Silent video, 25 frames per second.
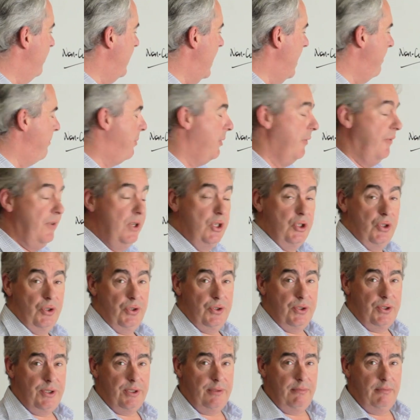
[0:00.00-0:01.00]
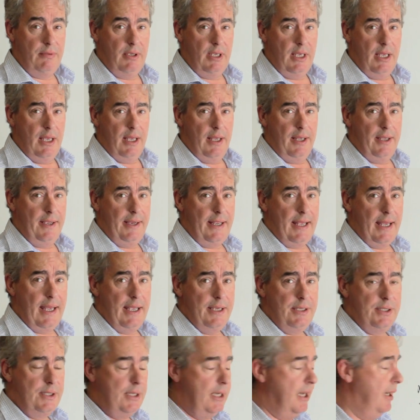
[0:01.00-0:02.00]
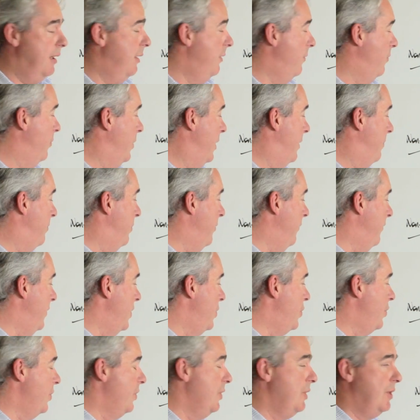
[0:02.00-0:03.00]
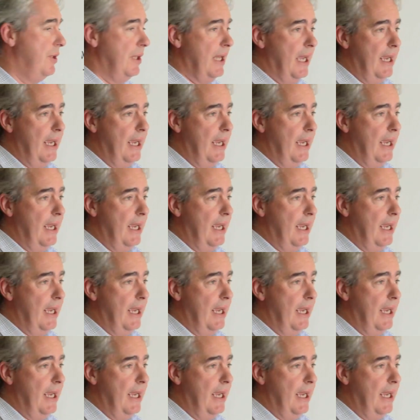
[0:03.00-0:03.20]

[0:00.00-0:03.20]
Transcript: about provisions. Okay, so with provisions,